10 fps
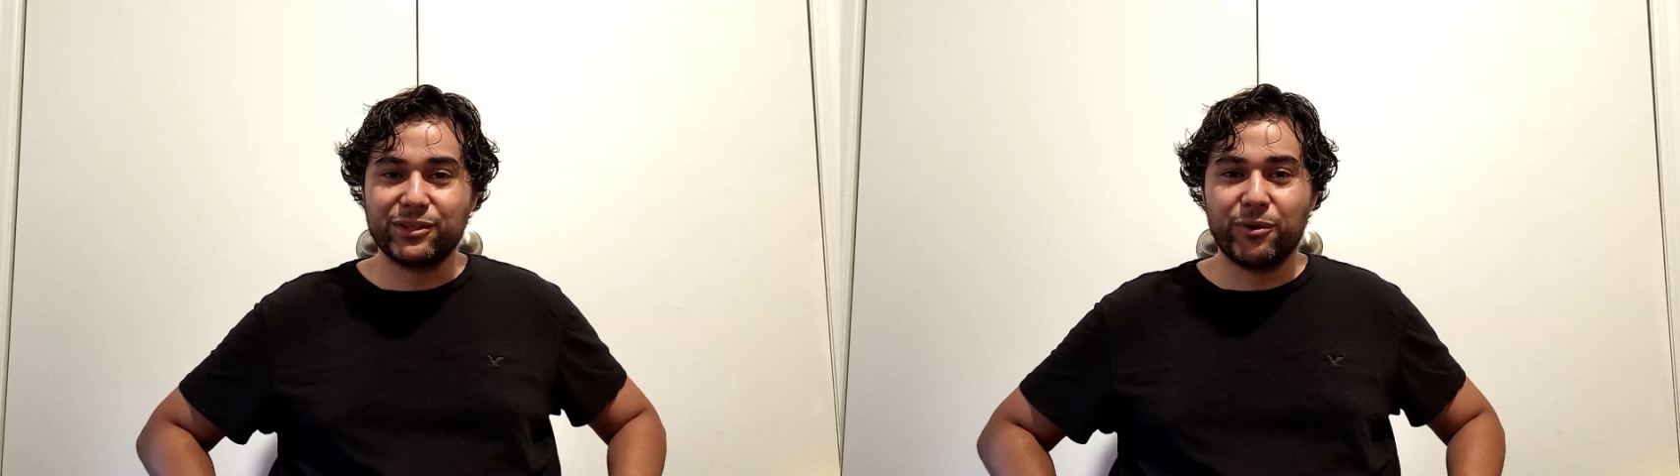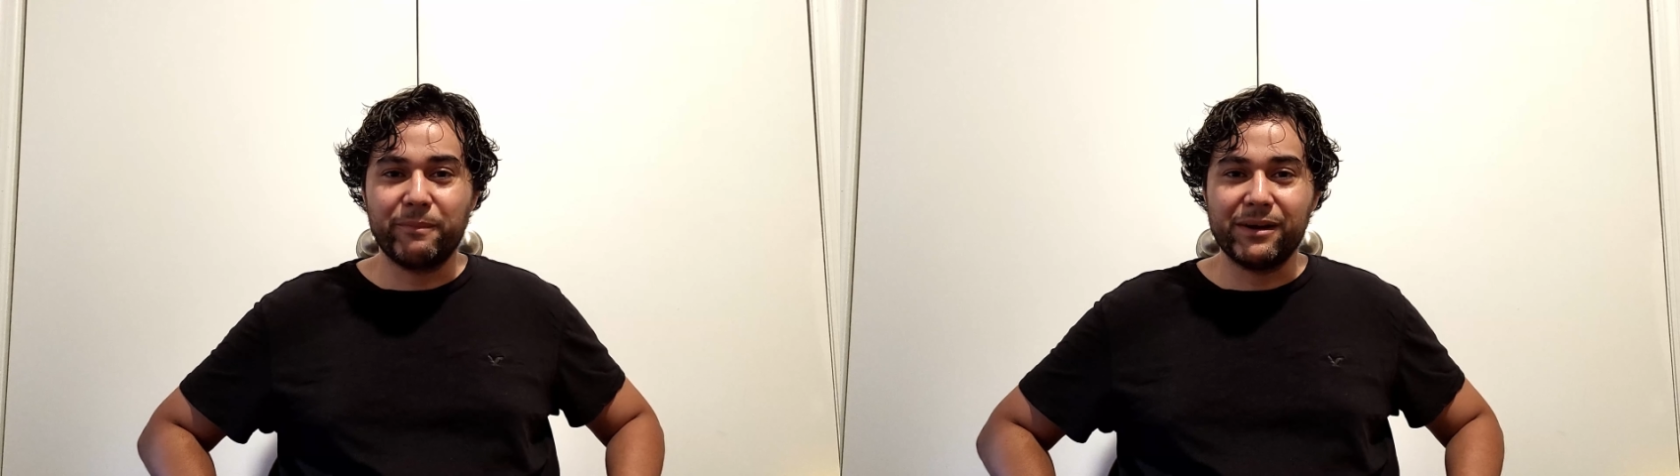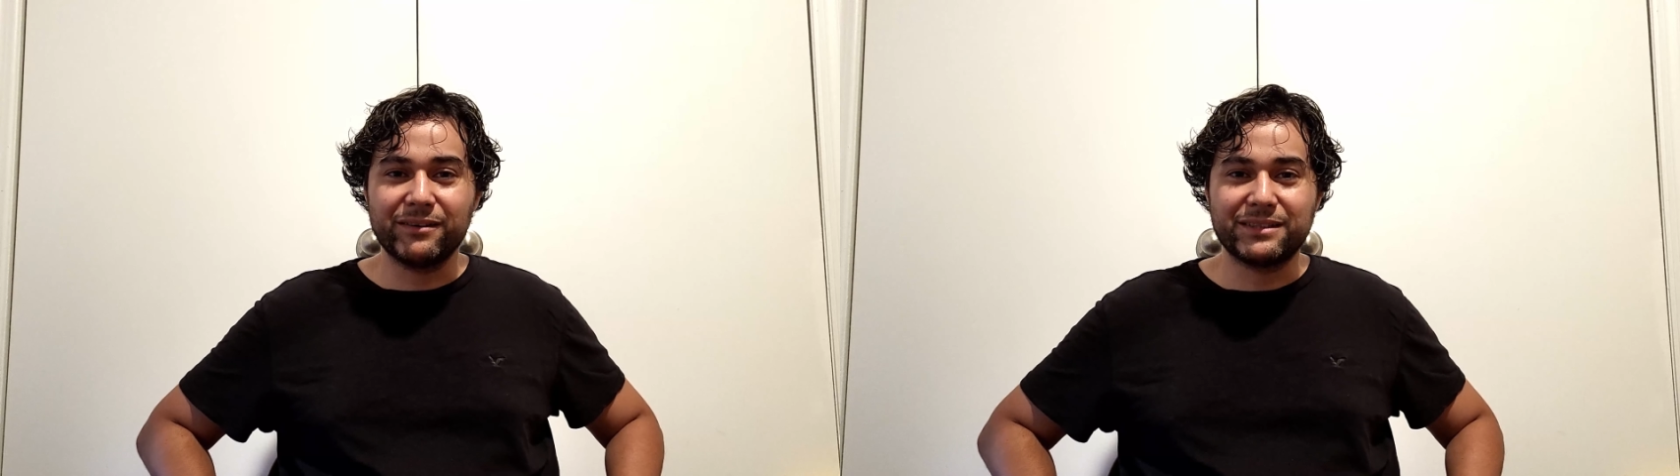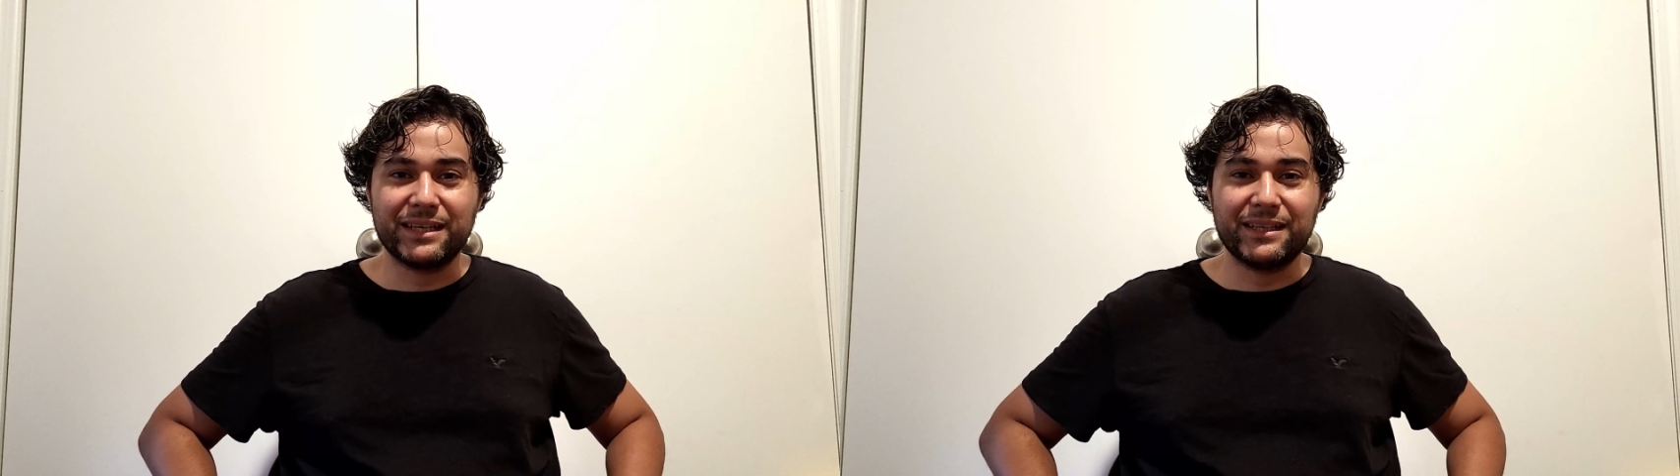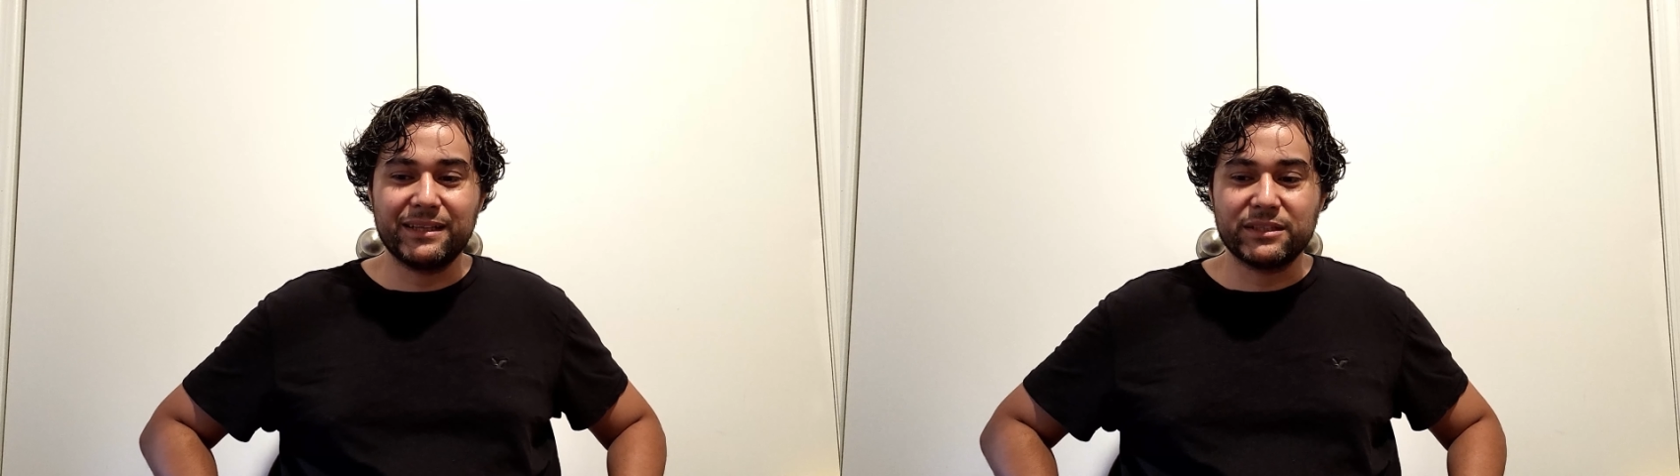go metal
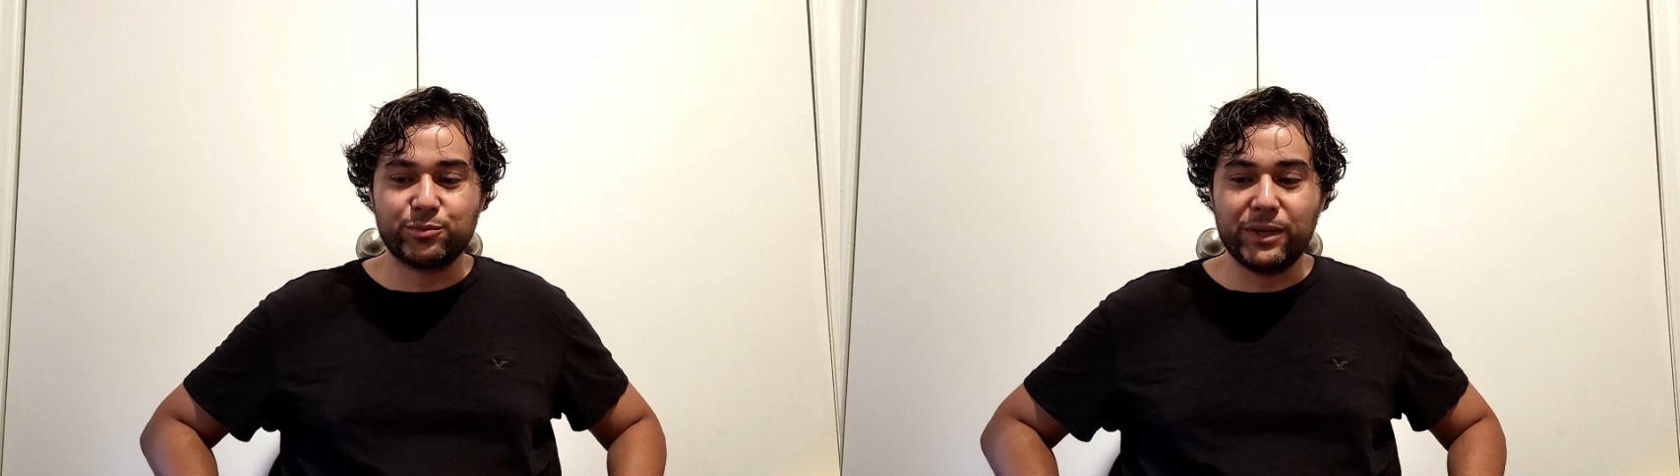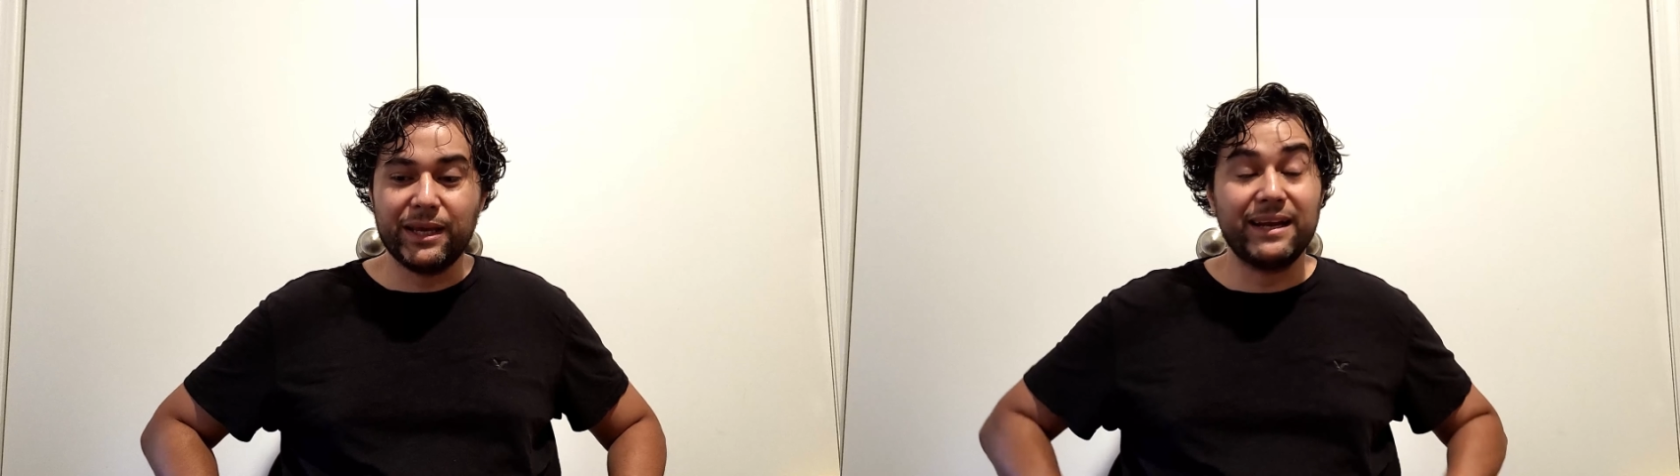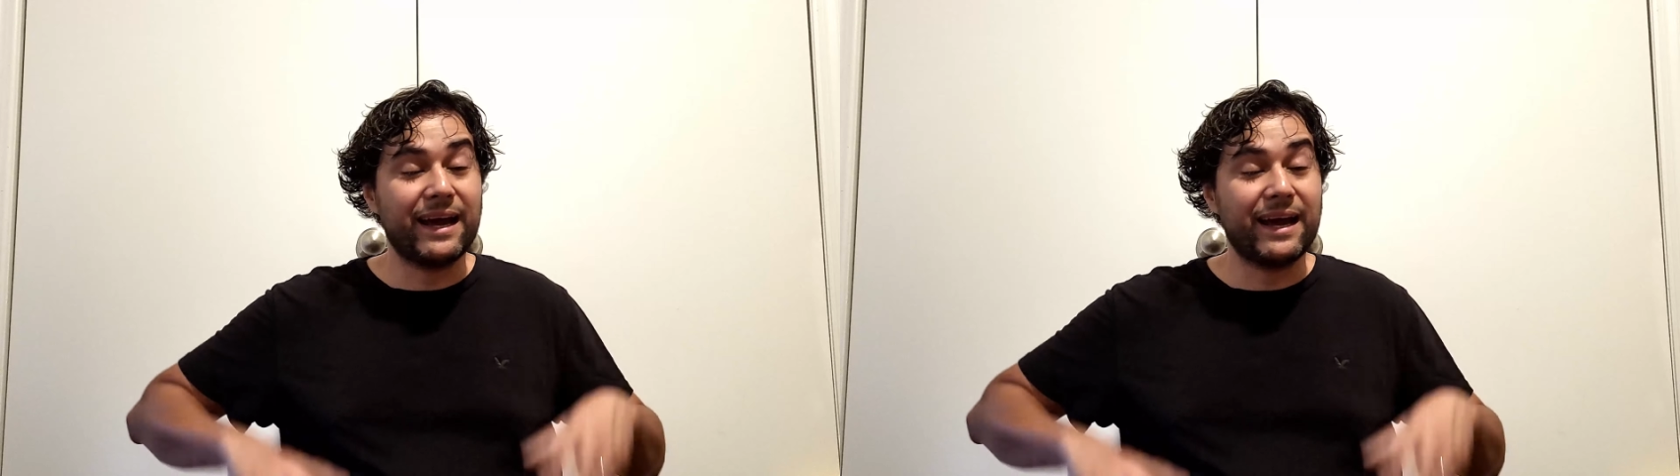detecting this weekend.